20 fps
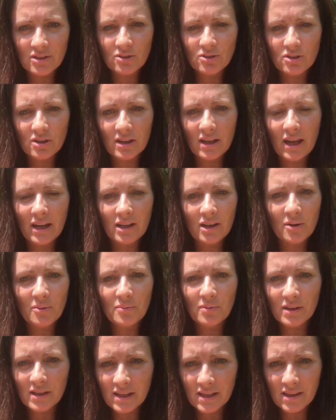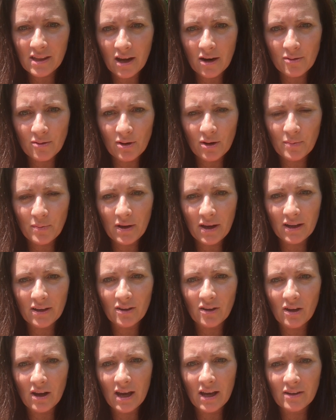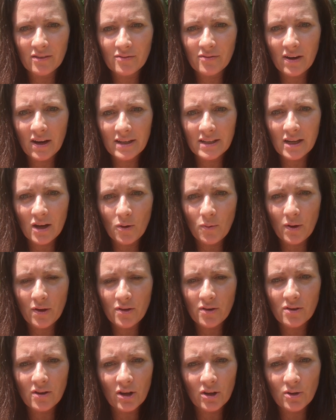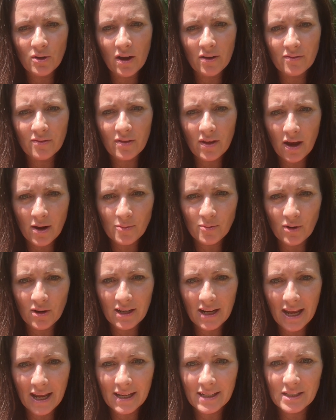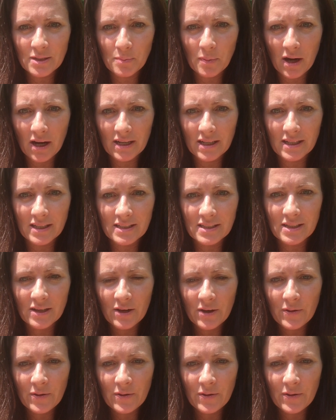you should get a complete thyroid panel and find out whether or not you have thyroid antibodies.